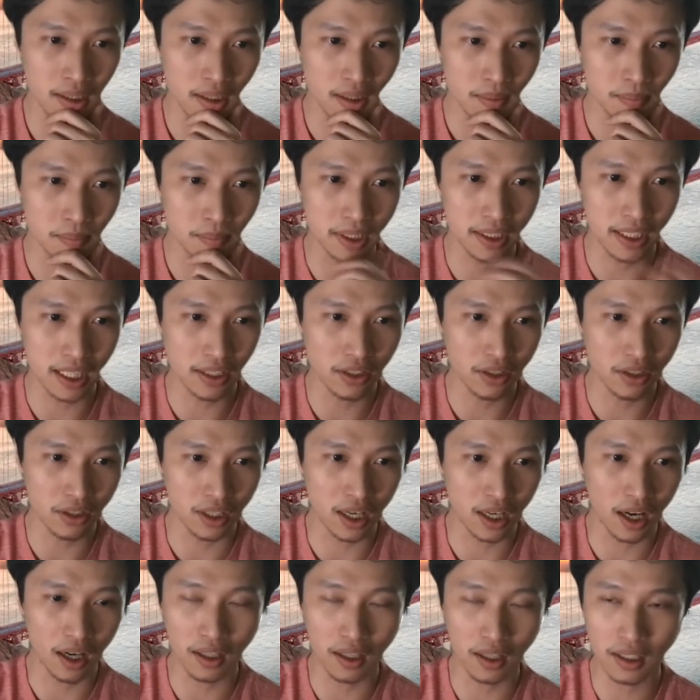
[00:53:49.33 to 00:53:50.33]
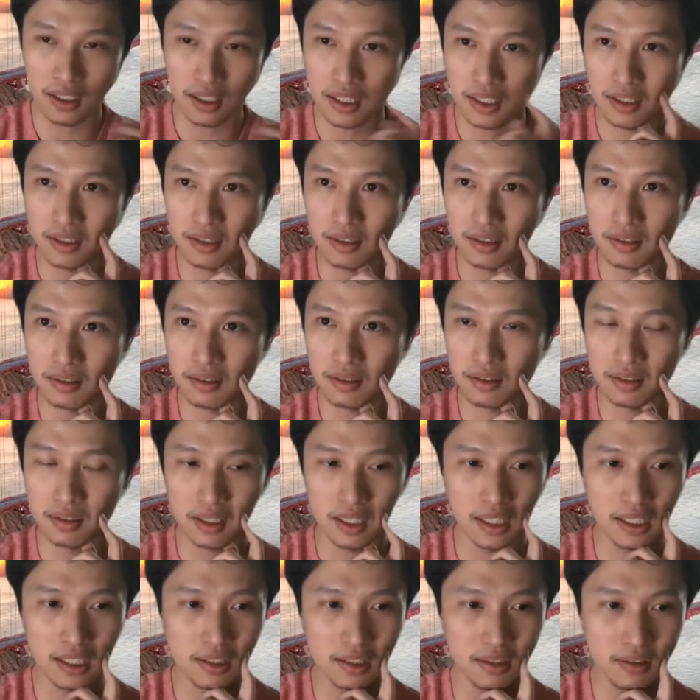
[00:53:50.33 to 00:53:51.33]
but then your colors
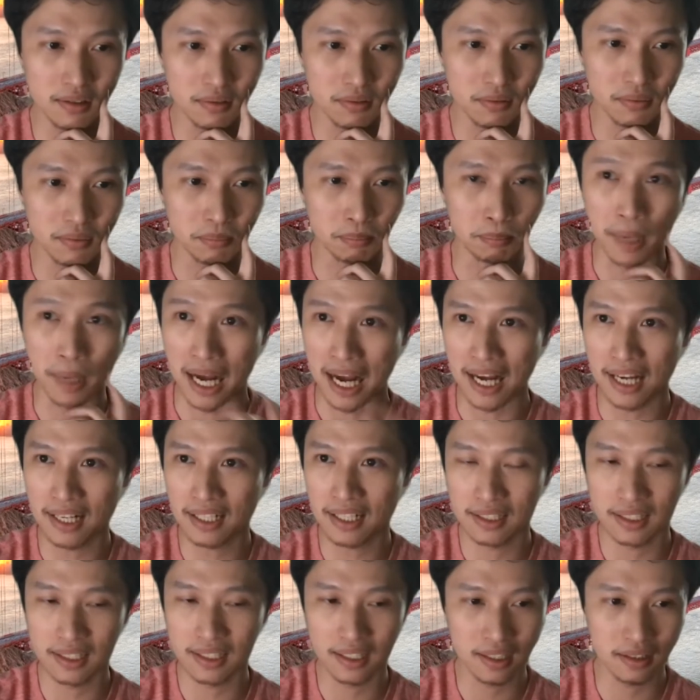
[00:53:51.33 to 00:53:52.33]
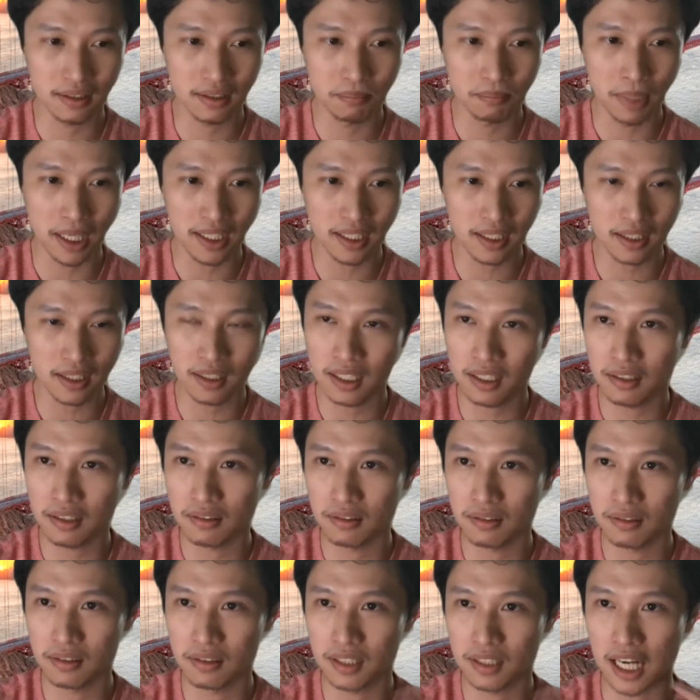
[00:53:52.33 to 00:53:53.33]
is bad, it's basically
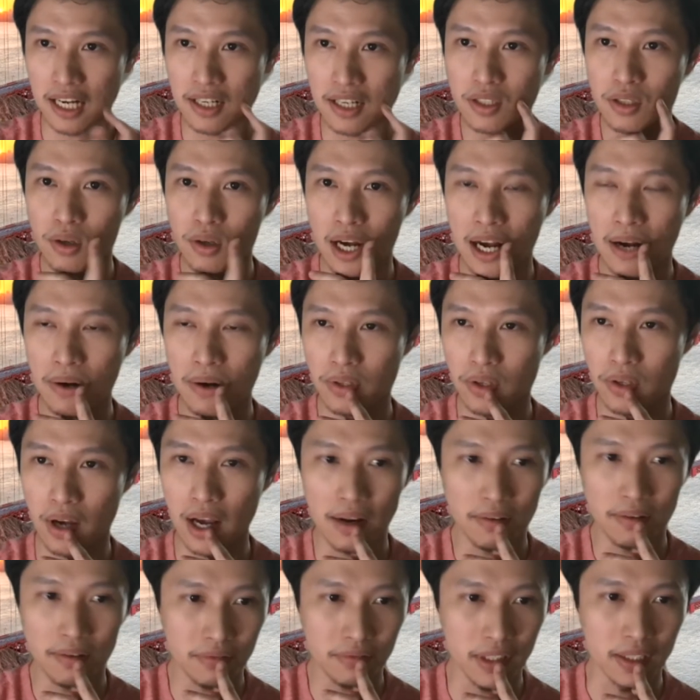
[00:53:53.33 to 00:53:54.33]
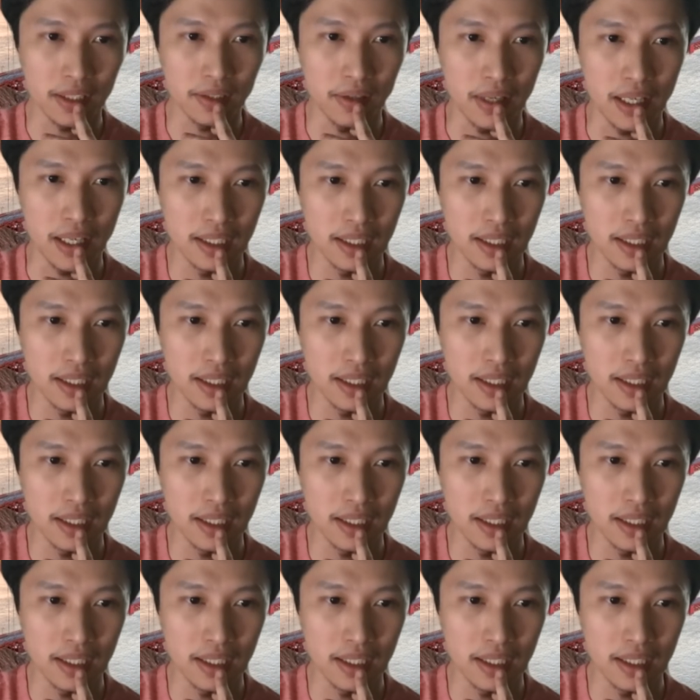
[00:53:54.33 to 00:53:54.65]
cancel out your effort, right?